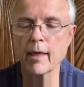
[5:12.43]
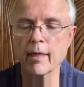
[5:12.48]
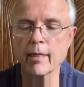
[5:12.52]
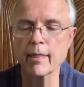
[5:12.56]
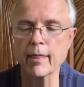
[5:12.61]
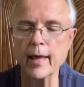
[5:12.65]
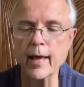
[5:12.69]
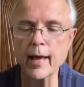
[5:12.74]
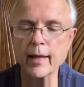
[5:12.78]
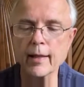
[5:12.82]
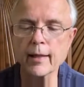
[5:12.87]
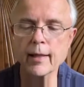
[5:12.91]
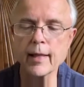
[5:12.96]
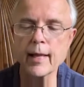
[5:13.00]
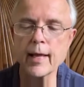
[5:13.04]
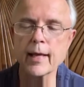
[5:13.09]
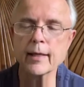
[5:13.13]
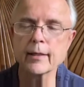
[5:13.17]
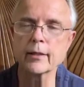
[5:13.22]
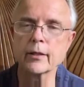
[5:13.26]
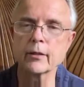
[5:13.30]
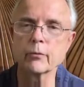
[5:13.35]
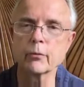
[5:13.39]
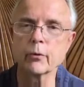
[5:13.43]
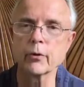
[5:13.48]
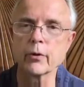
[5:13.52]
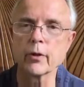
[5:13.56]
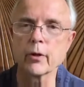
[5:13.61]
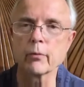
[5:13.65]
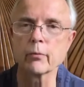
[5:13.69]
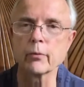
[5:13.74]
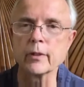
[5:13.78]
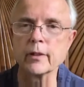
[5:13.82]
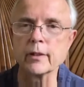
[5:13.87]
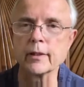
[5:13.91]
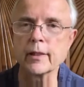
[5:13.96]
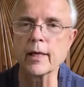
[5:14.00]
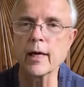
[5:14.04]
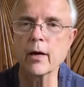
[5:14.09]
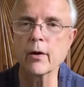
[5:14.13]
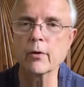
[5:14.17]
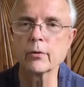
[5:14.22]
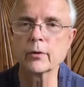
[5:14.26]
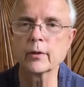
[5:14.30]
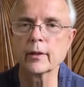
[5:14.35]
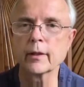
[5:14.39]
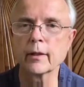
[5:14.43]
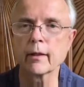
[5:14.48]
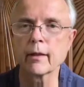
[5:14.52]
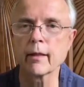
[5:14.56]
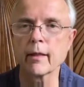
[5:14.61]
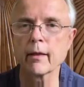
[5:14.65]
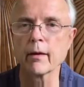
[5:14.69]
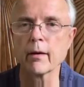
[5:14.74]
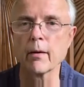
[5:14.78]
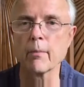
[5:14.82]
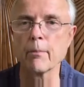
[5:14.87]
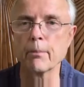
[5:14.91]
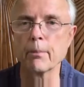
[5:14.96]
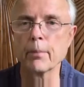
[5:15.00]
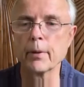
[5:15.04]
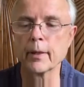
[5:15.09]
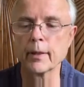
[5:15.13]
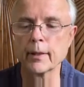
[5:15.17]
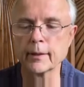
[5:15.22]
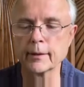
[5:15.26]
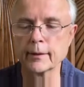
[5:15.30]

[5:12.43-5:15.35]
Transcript: That landed with a resounding thump.